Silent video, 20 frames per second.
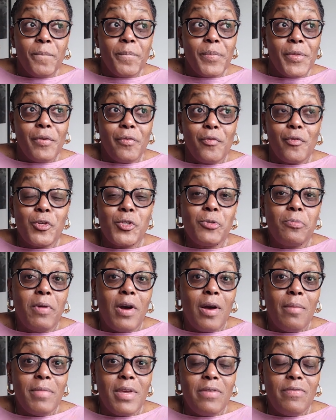The first
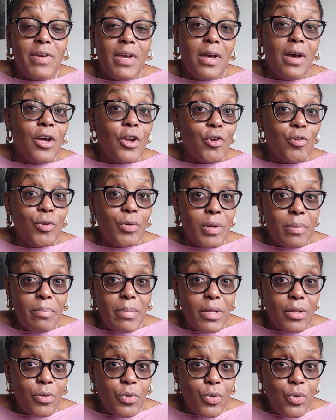mom even cut her own
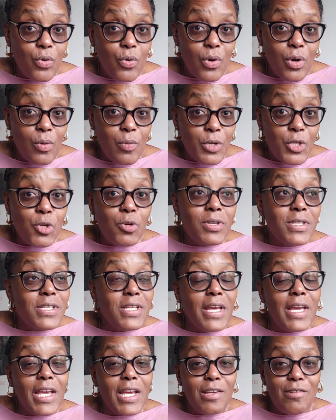umbilical cord, which was
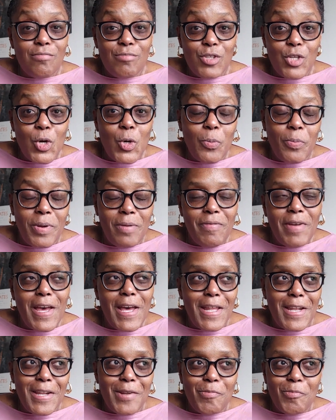like dope. I've
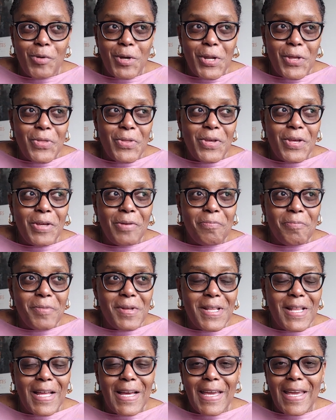had one of the
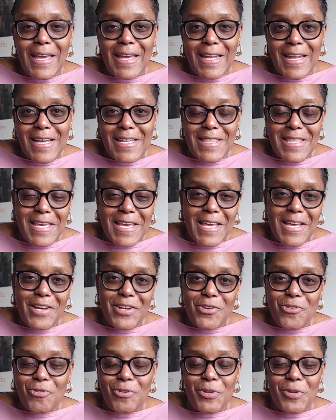client, I think, cut
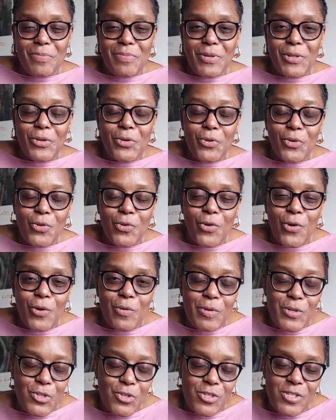her own umbilical cord,
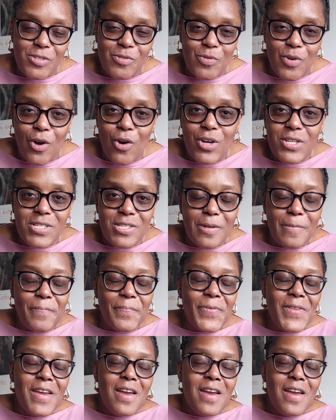which was awesome.